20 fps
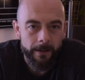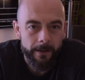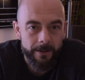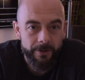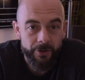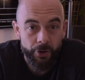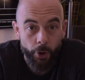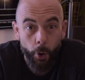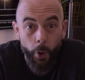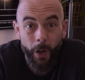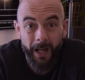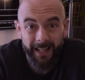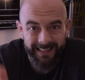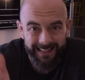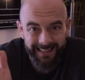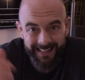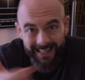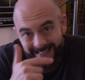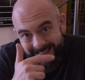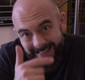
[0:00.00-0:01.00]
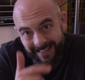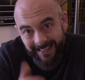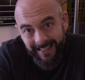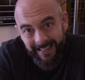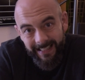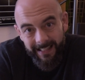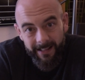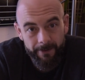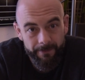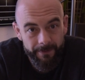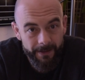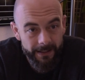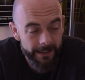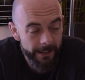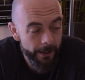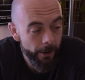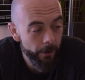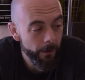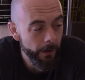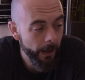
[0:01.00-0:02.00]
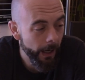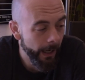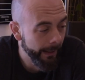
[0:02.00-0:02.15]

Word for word: So let's get into the video.